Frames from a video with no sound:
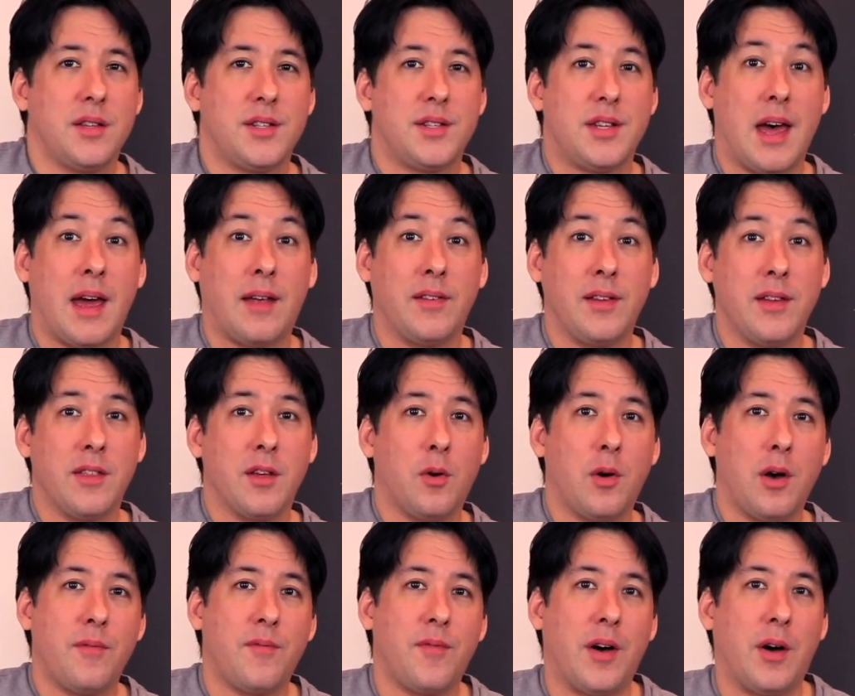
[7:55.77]
Sadly,
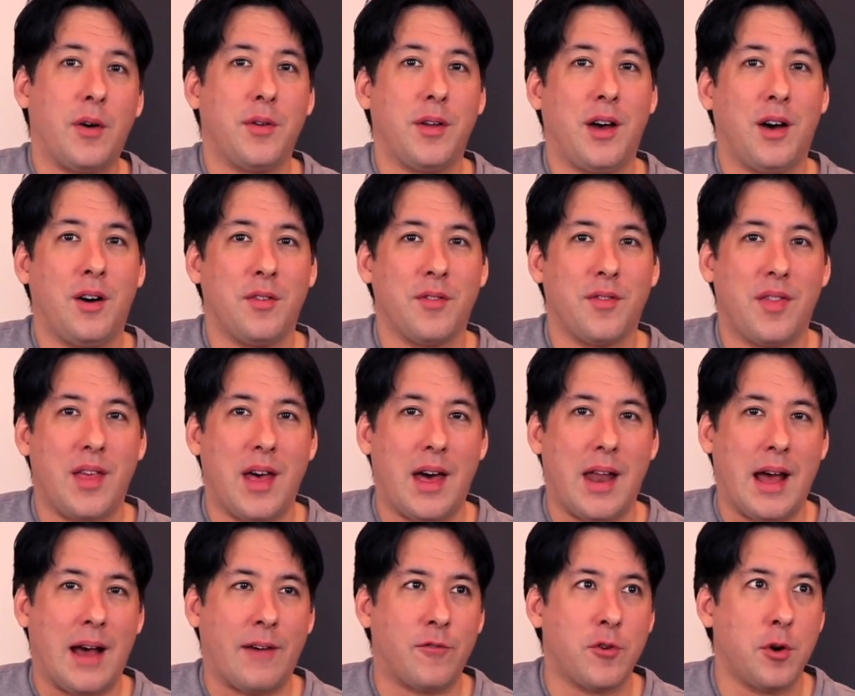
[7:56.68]
though, I found out
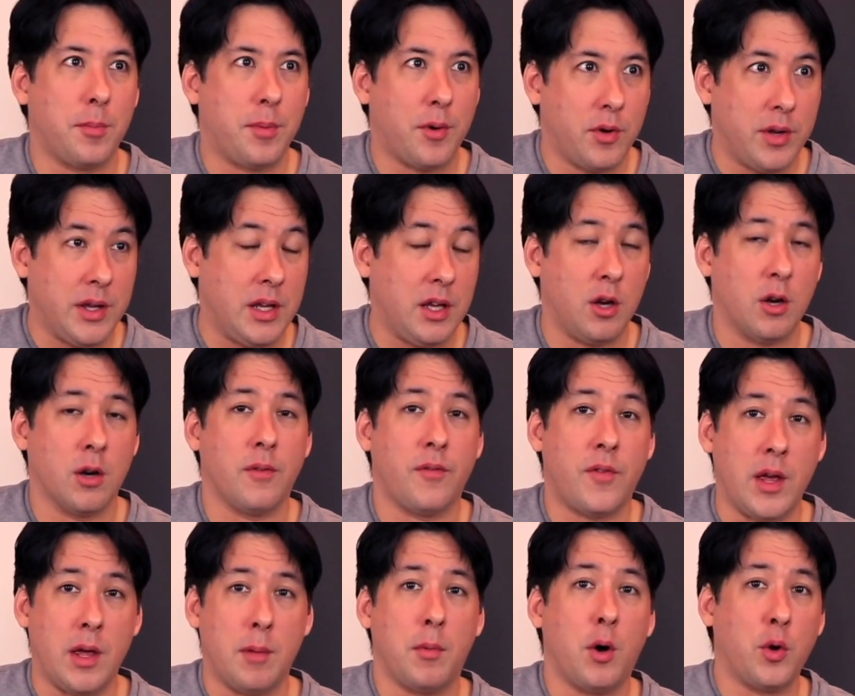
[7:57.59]
that after about a year
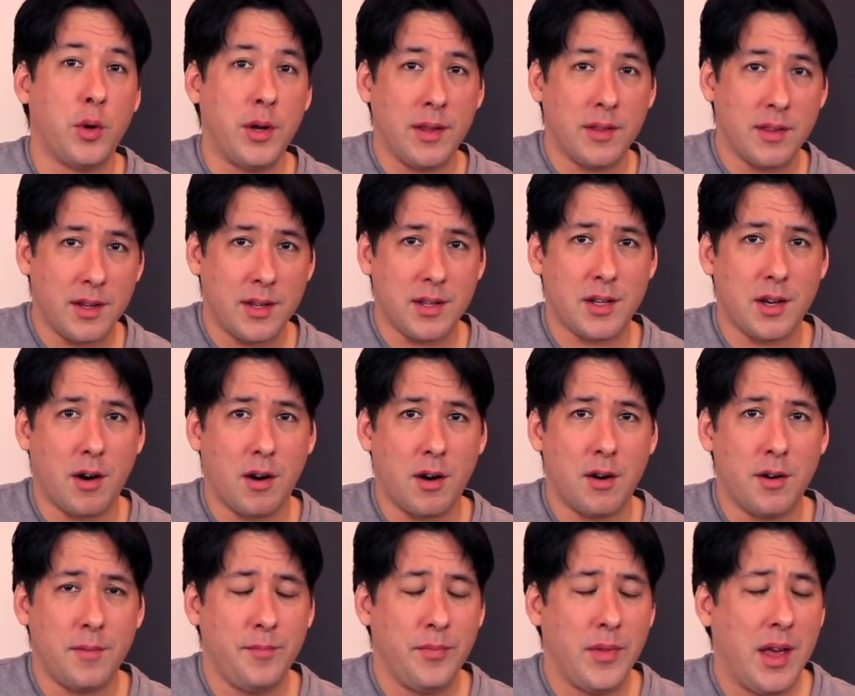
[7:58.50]
of him owning the
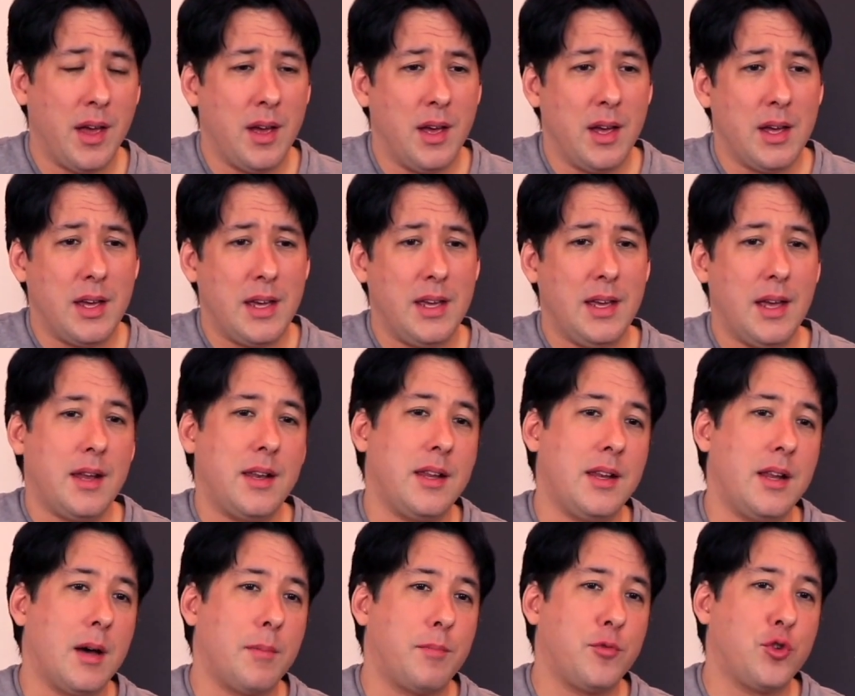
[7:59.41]
guitar, he
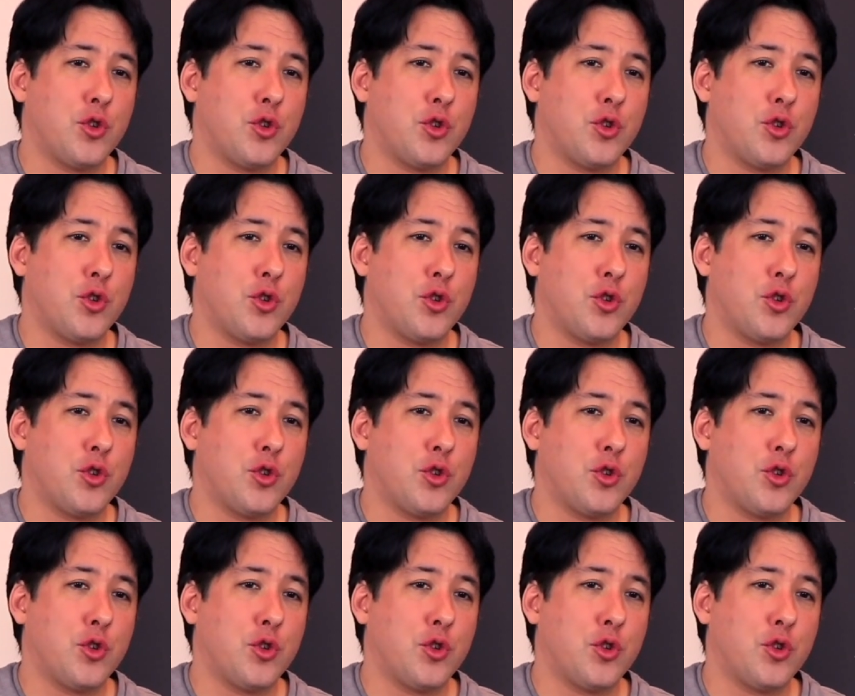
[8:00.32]
ended up